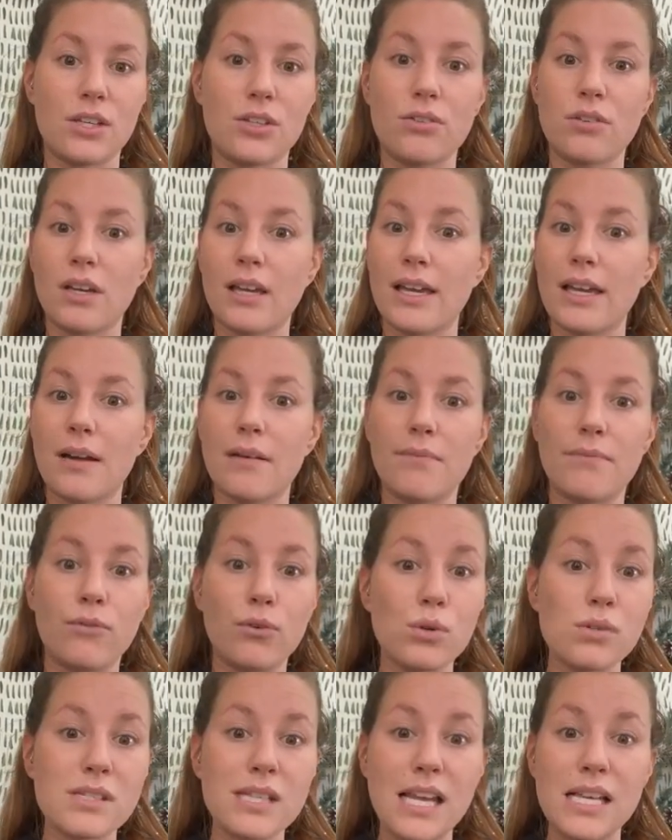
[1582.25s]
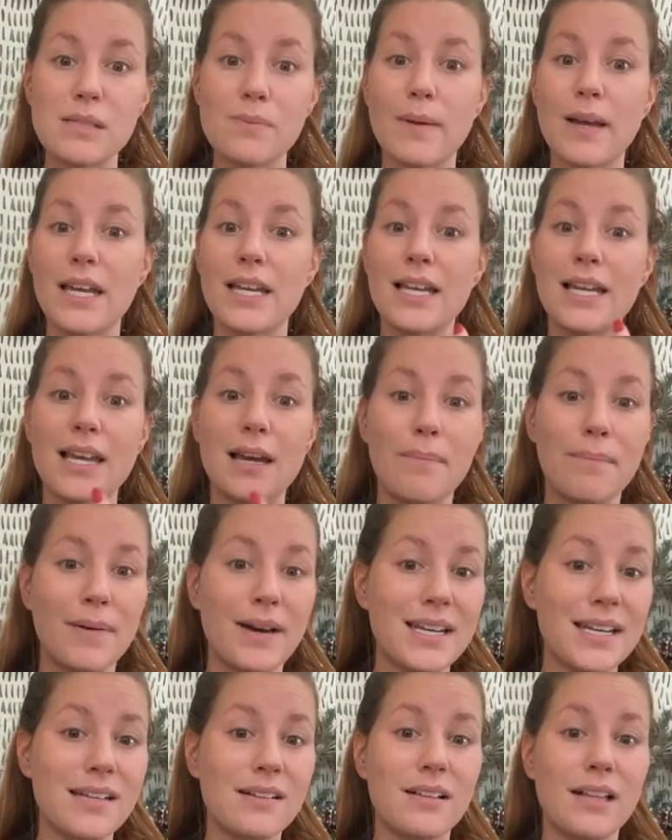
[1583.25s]
You can get a full-size buddy, a
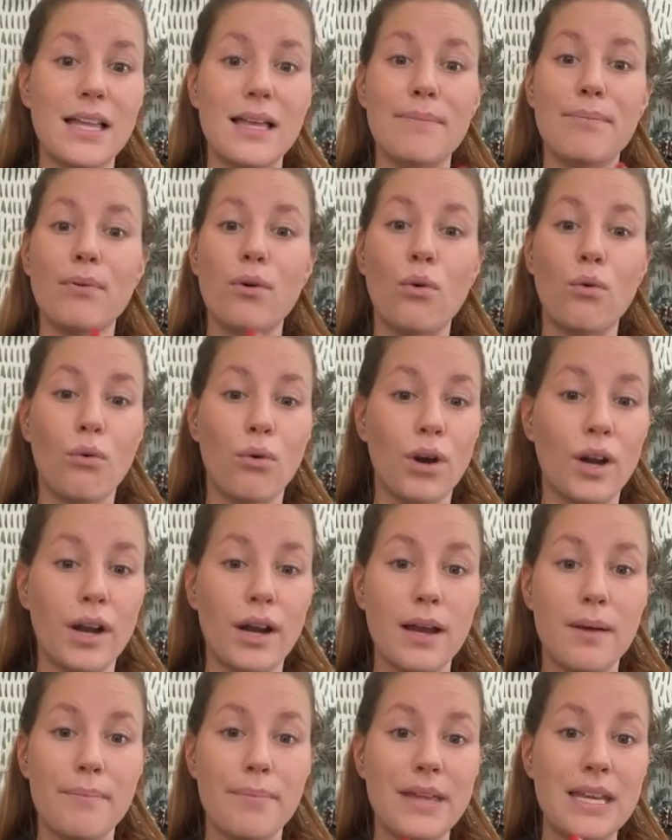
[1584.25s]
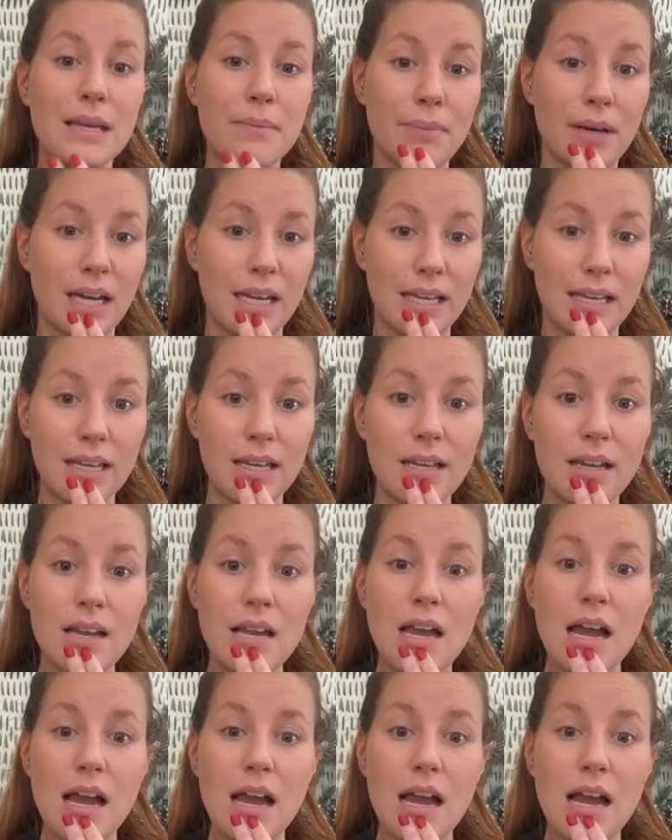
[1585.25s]
buddy clip, or a bitty buddy.